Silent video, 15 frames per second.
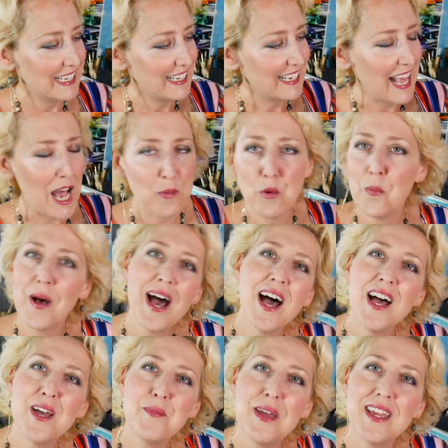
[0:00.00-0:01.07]
and apple
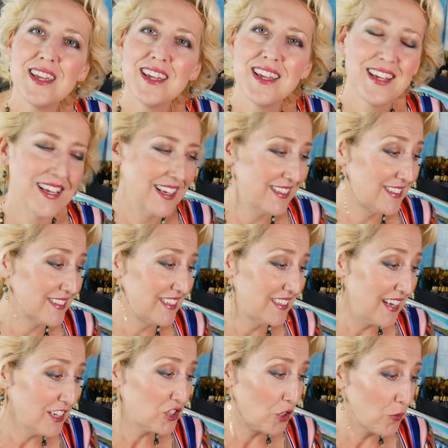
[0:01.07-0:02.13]
pie baking. It's,
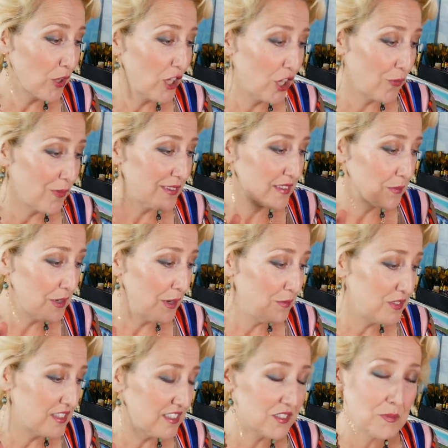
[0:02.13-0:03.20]
it's actually a really good one.
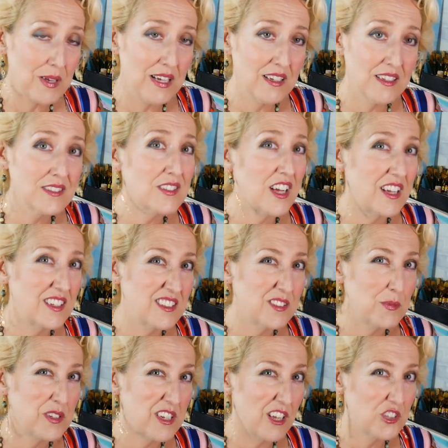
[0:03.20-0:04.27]
Sometimes the smells on
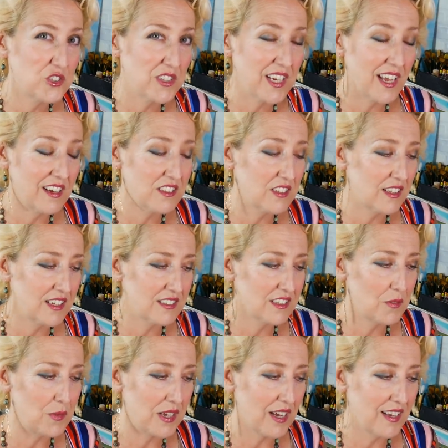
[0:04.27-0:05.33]
some of the Dollar Tree candles and things
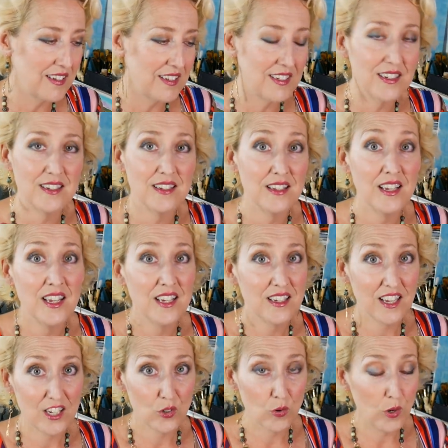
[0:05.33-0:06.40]
can be kind of
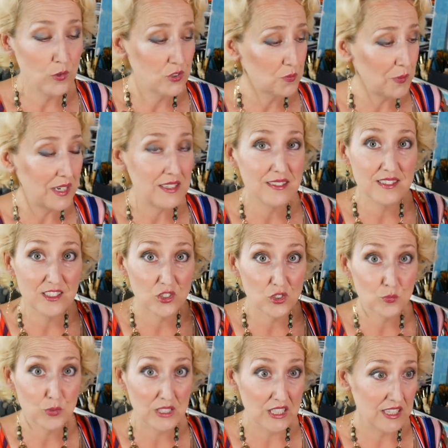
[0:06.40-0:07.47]
kind of gross, but these
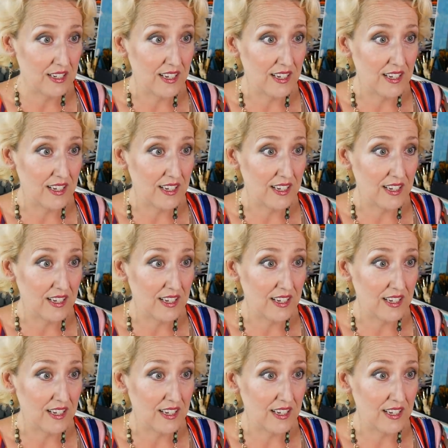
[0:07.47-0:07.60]
are really